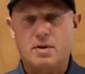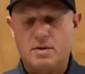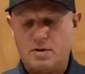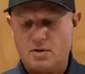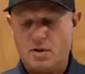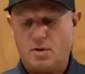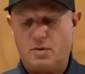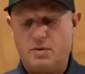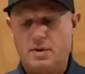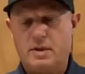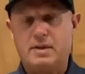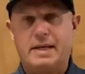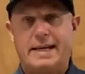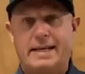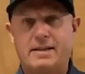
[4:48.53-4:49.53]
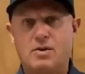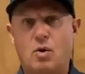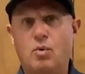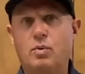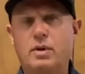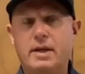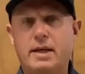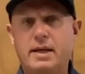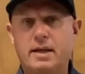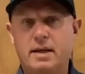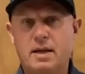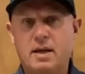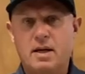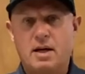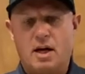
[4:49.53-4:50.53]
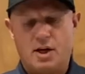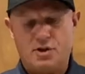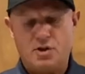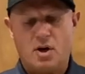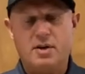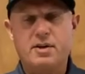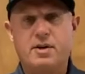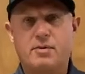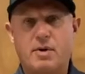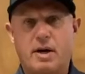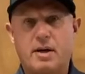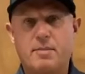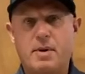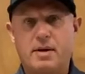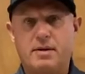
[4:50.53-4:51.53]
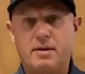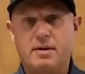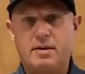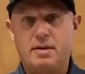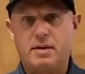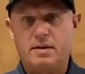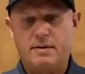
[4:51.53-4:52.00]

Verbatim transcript: So this is only a John Deere recommended